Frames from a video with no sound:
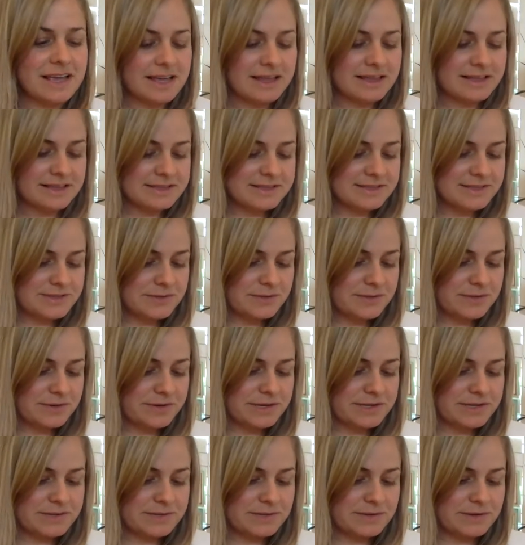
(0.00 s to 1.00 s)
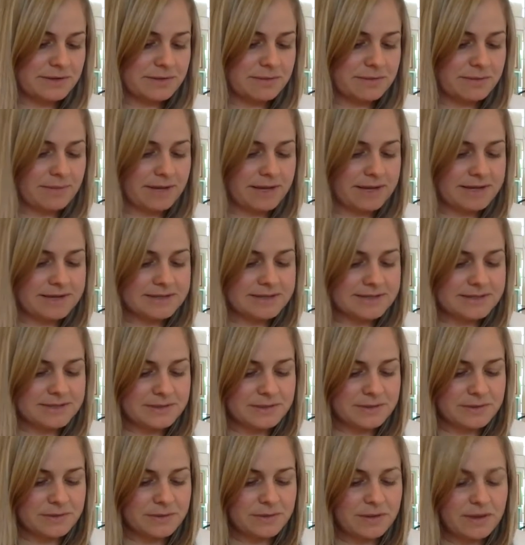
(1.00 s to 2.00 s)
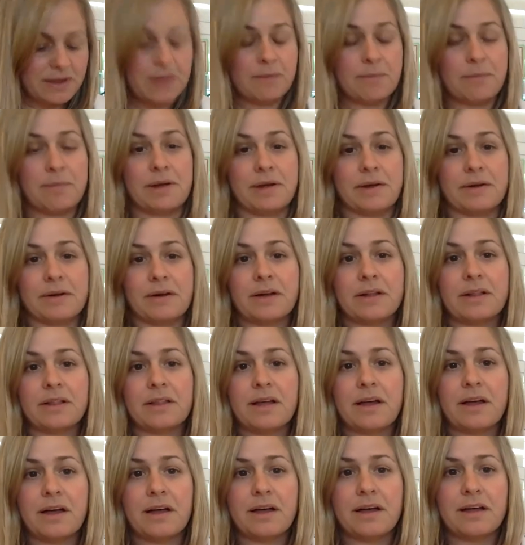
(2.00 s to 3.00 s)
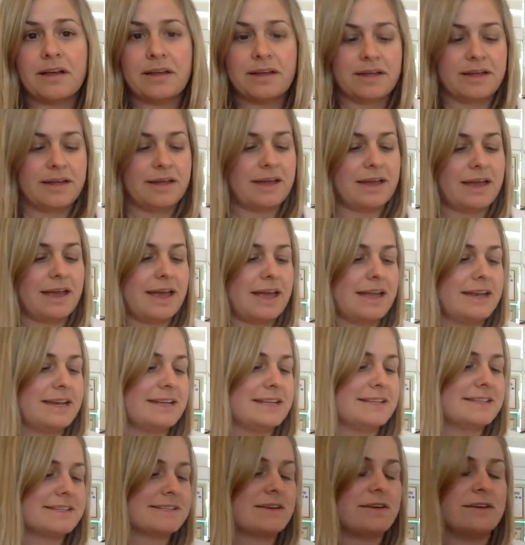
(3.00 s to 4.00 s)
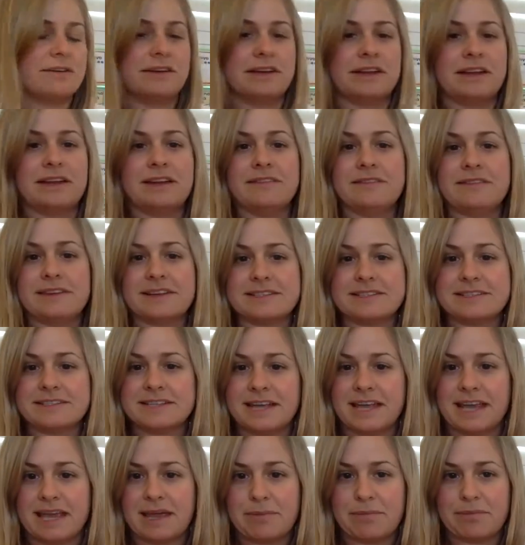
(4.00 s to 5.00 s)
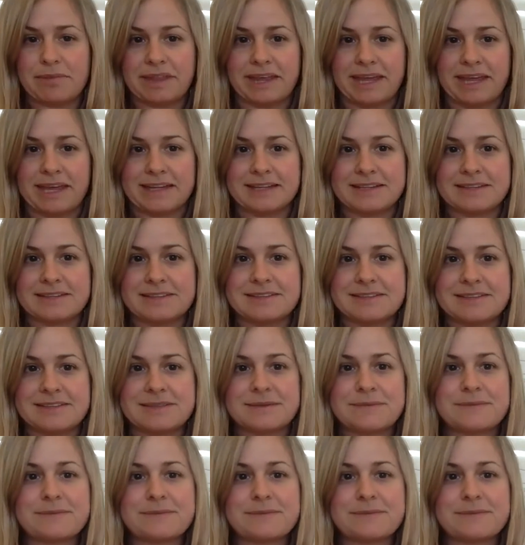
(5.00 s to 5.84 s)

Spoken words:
This story is written by Sue Barraclough and is called Investigate Plants.